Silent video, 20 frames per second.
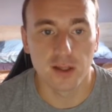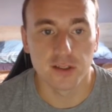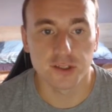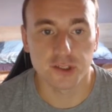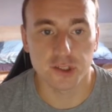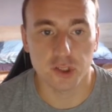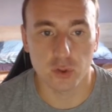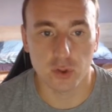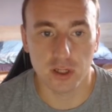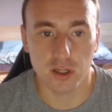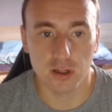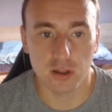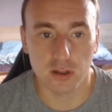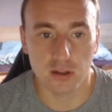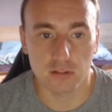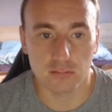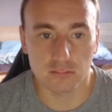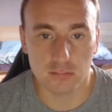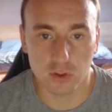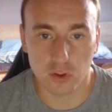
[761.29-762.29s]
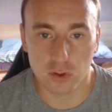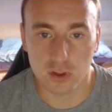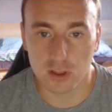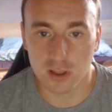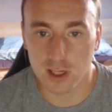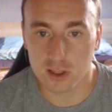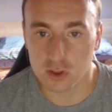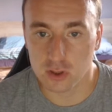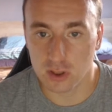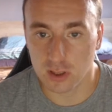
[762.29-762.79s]
So here you can
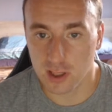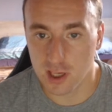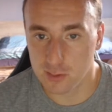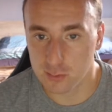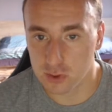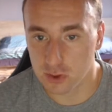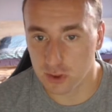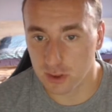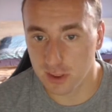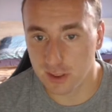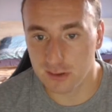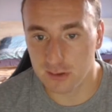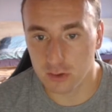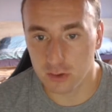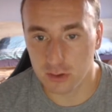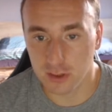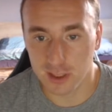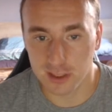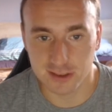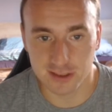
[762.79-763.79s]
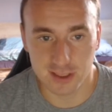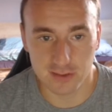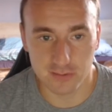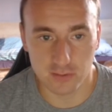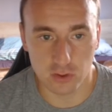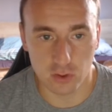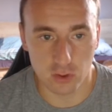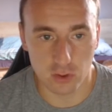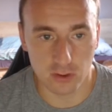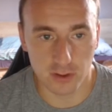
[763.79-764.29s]
actually capture either on
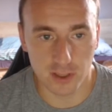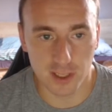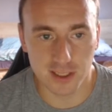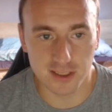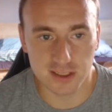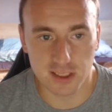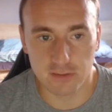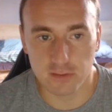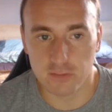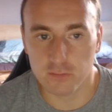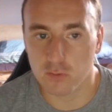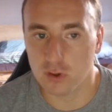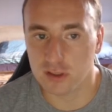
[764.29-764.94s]
h7 or on a7.